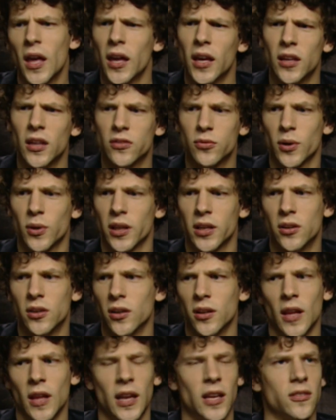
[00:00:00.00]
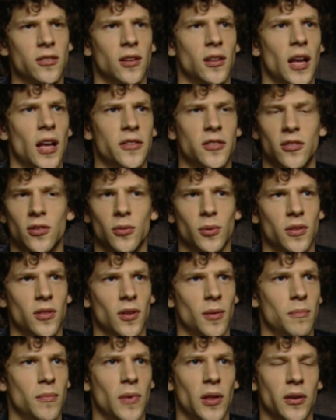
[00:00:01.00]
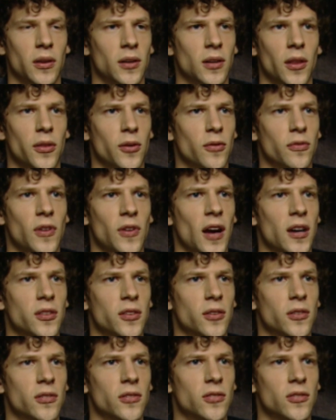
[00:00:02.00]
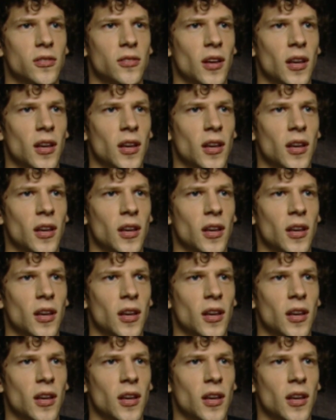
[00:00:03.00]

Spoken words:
is really good, that has a lot to do with a million other factors,